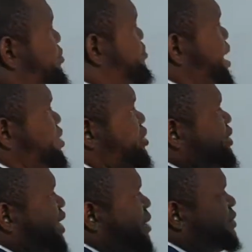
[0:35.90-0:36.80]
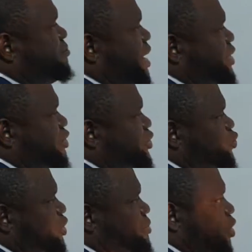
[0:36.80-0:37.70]
minus times minus
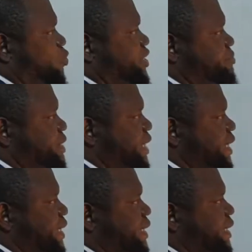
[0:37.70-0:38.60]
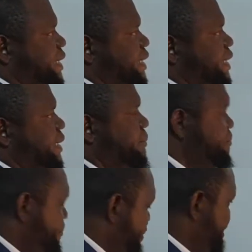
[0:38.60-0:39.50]
will always be
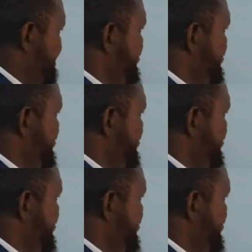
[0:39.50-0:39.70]
positive,